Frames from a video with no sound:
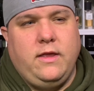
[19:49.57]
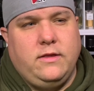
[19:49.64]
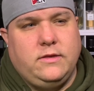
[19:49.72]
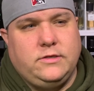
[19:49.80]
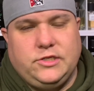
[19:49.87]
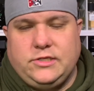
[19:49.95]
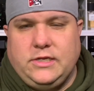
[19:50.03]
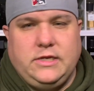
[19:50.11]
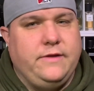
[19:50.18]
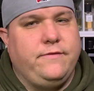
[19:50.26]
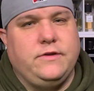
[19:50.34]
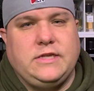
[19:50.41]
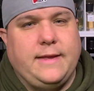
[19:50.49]
just a
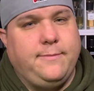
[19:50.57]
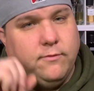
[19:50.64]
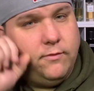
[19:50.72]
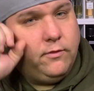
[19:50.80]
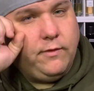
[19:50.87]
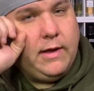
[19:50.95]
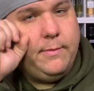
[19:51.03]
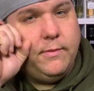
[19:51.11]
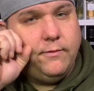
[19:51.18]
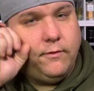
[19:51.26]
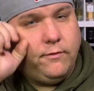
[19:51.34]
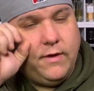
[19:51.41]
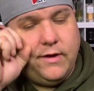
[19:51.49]
different type of a realm of
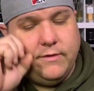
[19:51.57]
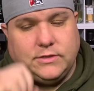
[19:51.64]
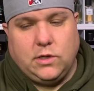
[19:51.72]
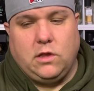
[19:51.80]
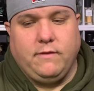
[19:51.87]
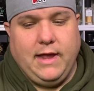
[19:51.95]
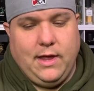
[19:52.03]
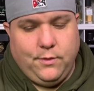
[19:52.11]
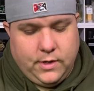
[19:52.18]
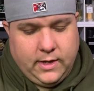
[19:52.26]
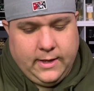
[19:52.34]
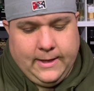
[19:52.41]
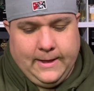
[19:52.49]
a fragrance all around.
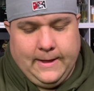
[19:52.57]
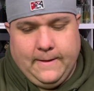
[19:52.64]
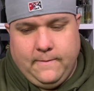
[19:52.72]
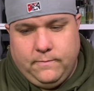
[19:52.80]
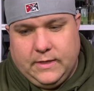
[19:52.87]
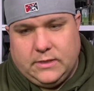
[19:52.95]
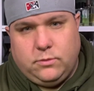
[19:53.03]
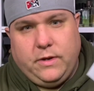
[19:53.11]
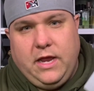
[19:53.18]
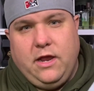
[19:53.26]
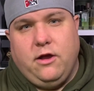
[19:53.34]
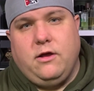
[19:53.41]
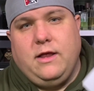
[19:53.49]
This one
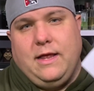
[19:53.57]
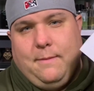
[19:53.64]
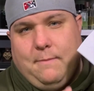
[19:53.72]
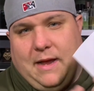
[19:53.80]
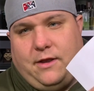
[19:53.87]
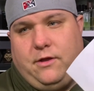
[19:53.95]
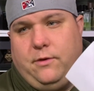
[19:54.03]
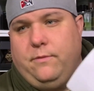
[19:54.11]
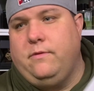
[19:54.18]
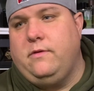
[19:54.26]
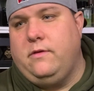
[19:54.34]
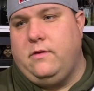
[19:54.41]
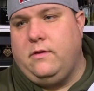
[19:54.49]
here, mind you,
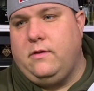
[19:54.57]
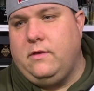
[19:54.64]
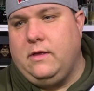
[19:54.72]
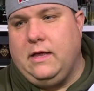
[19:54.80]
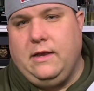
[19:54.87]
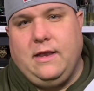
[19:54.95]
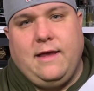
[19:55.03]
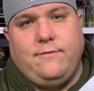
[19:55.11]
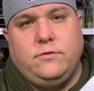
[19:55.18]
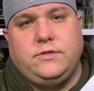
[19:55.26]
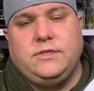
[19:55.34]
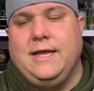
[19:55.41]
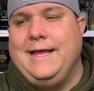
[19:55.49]

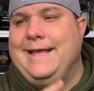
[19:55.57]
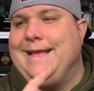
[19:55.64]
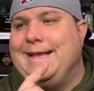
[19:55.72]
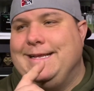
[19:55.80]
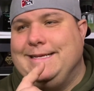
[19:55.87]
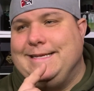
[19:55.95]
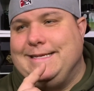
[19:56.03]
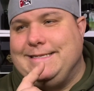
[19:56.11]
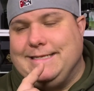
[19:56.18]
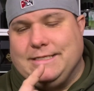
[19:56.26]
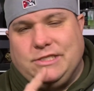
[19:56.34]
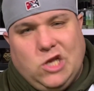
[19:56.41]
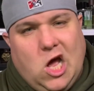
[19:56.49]
Navus,
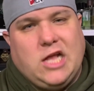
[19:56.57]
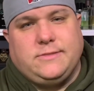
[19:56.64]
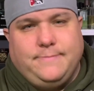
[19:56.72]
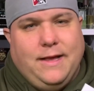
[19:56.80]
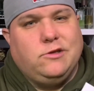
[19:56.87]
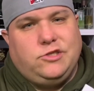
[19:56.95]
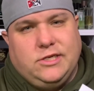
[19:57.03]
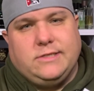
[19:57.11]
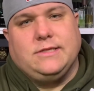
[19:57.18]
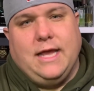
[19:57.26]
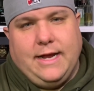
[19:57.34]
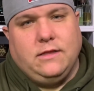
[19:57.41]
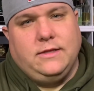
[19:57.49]
does not smell just
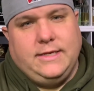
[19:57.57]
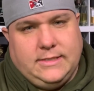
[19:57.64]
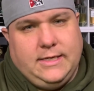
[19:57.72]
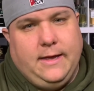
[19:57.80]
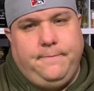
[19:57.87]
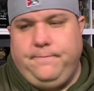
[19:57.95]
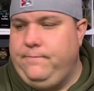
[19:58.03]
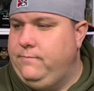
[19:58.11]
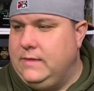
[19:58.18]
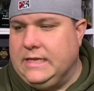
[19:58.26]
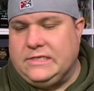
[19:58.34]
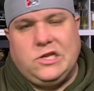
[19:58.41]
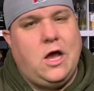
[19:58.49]
like Elysium.
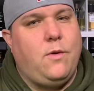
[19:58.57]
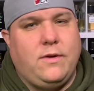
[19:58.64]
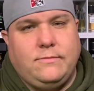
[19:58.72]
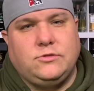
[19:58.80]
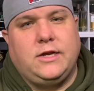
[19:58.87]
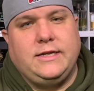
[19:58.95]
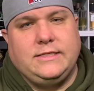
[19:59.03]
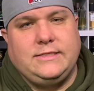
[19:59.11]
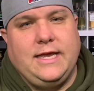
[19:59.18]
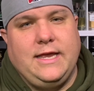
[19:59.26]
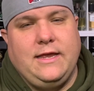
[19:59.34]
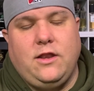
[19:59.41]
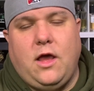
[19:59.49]
That's not what I'm trying to
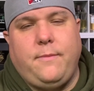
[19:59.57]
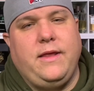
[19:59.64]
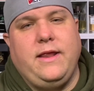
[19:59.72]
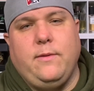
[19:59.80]
say, and not by any way,